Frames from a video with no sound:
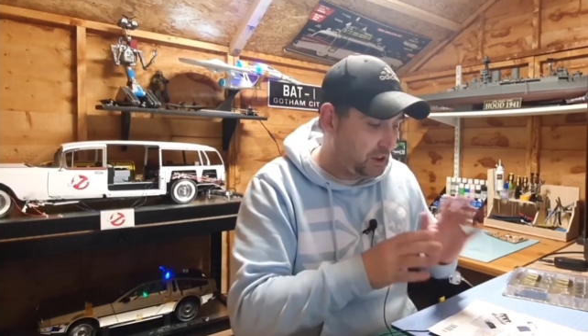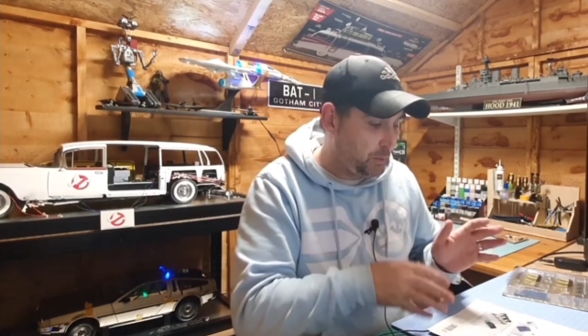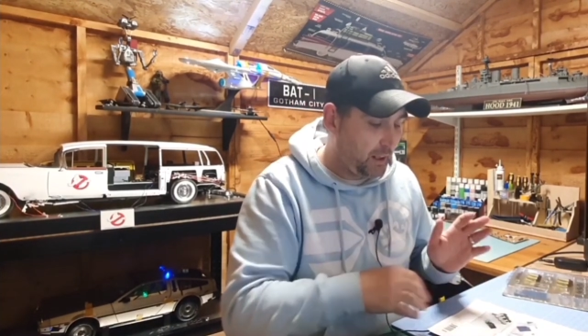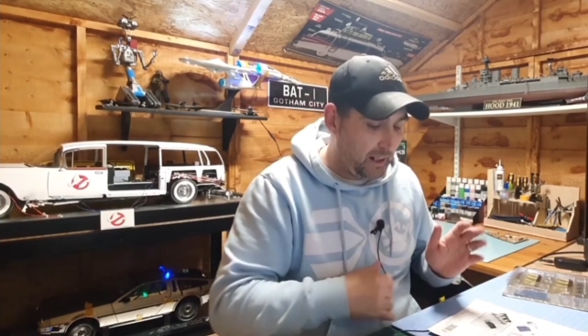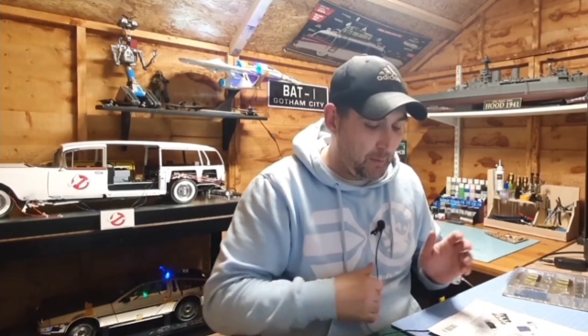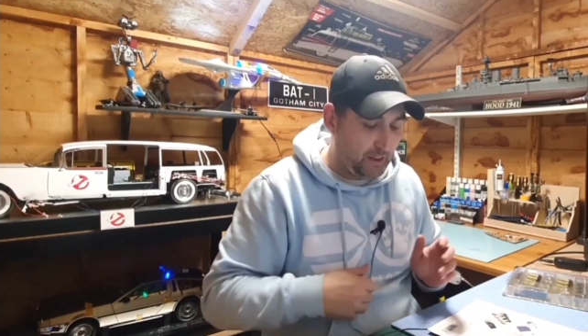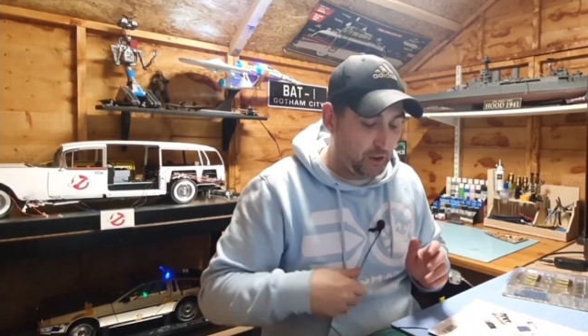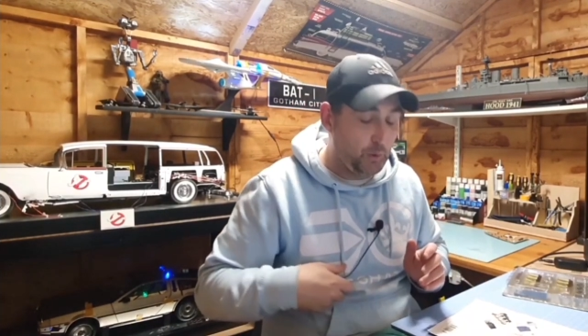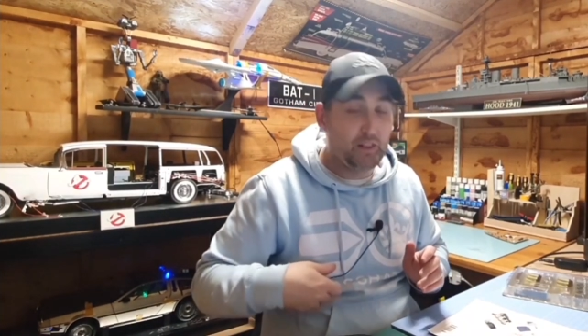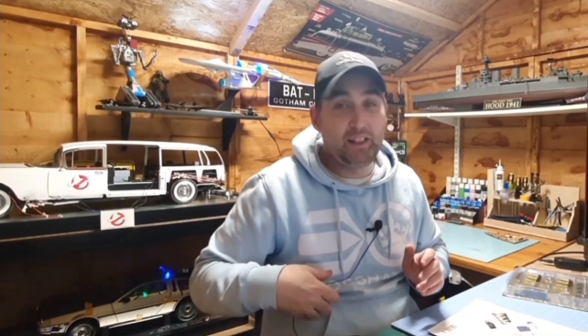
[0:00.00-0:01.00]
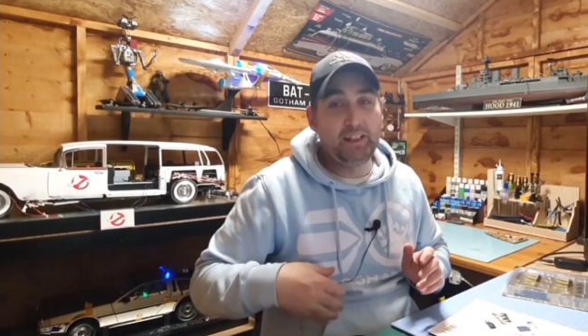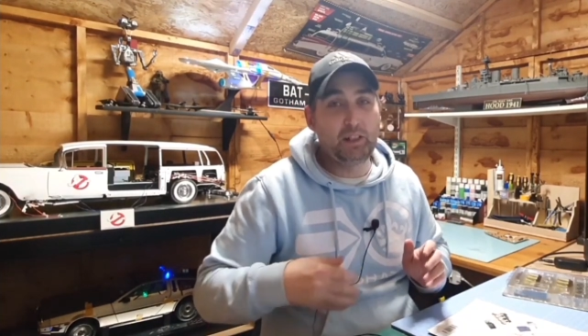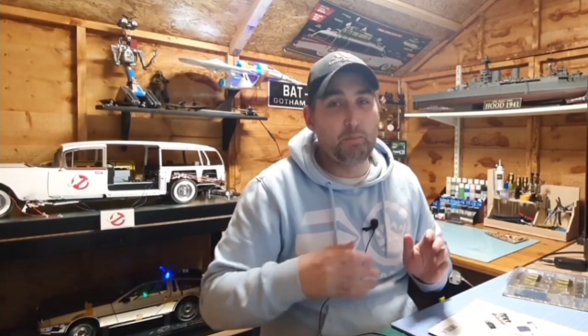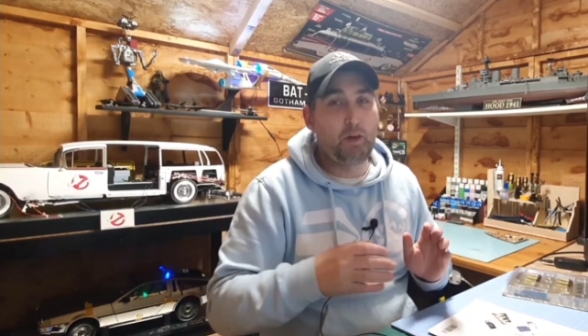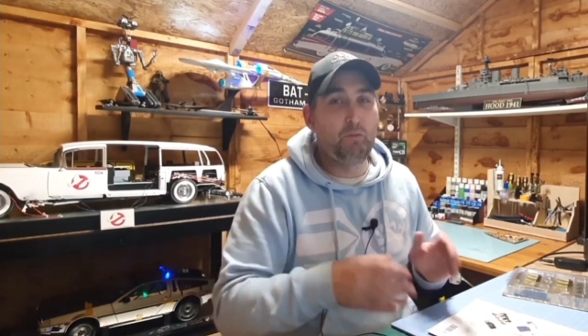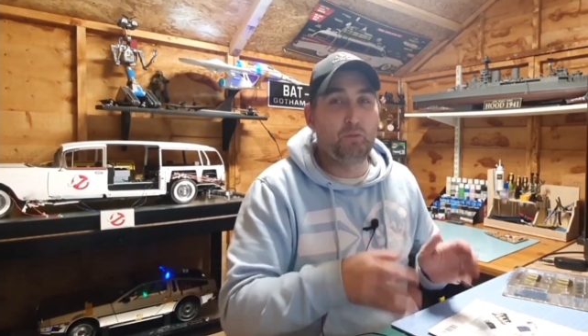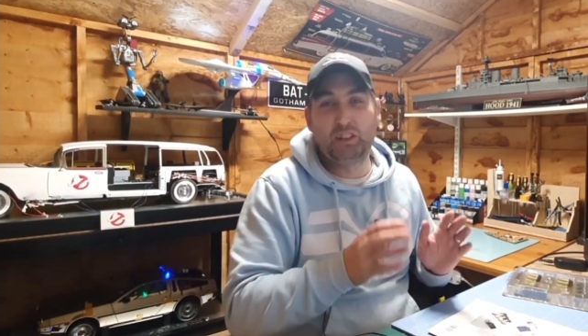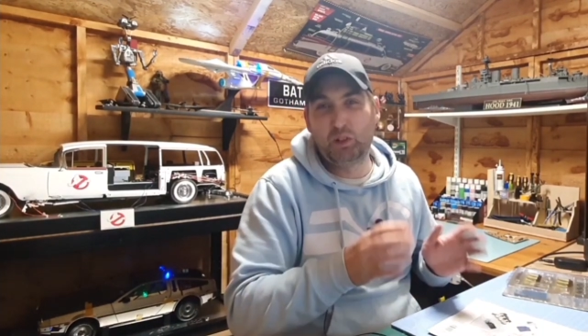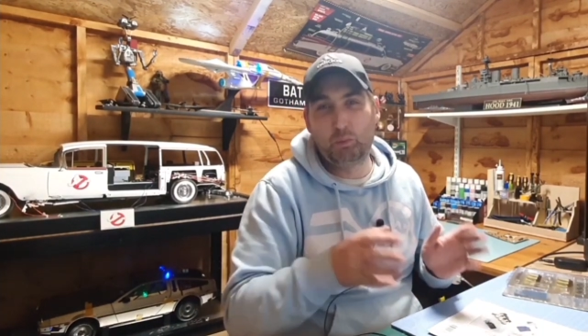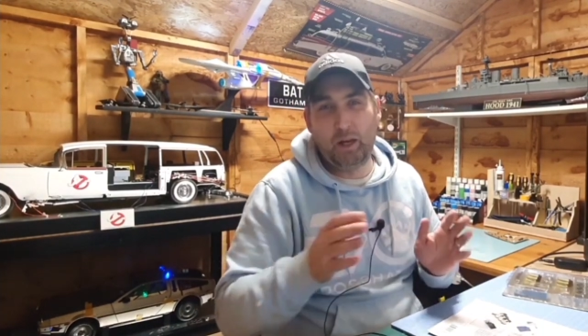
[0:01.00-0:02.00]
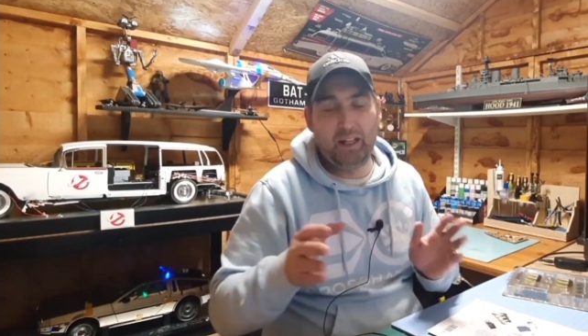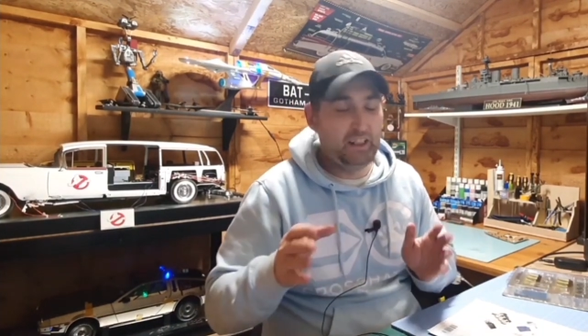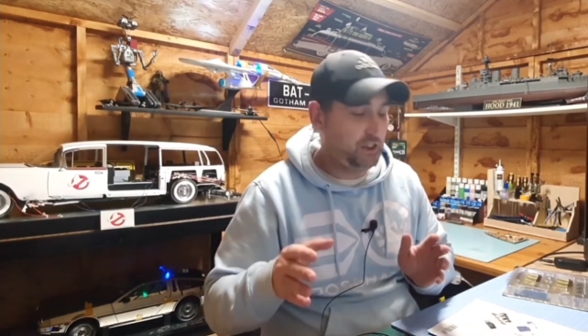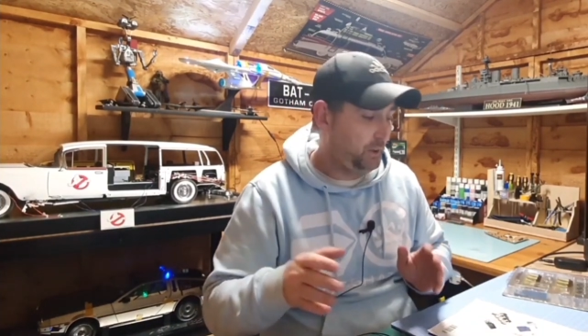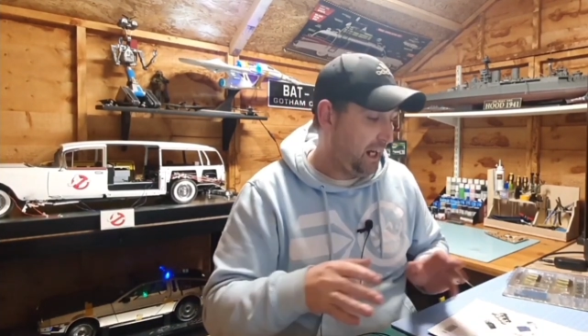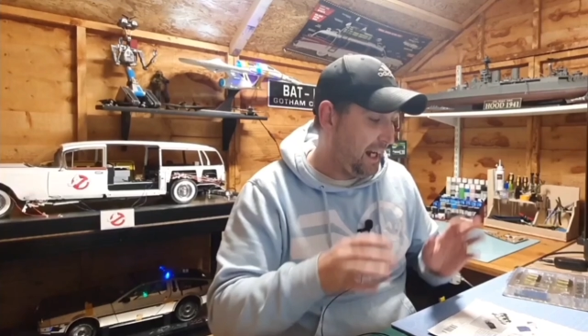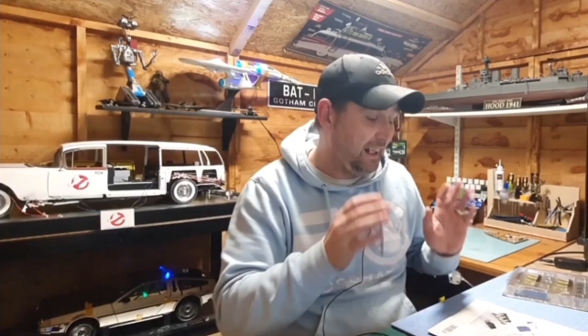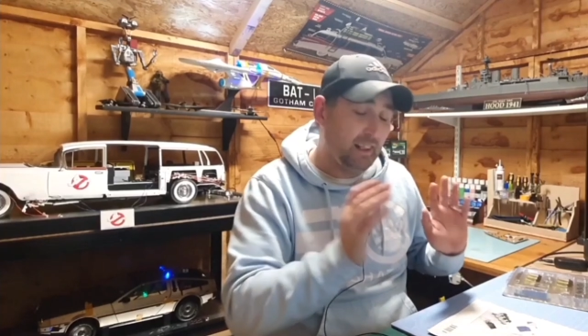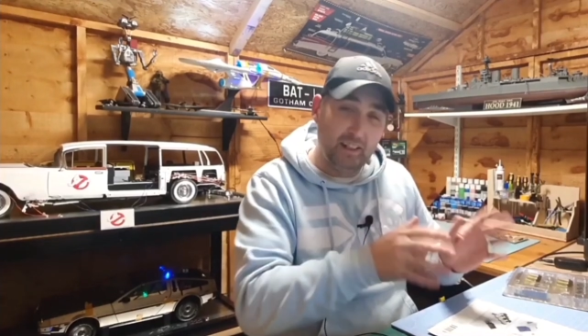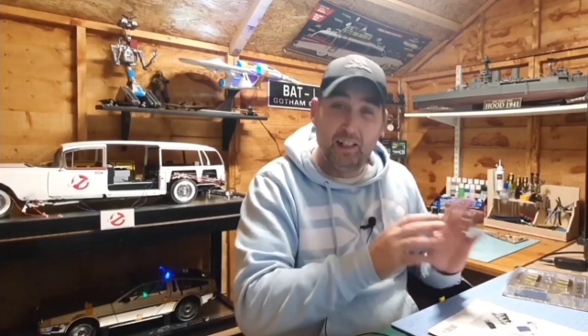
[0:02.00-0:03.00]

So we're going to get 2 of these a month until about issue 8,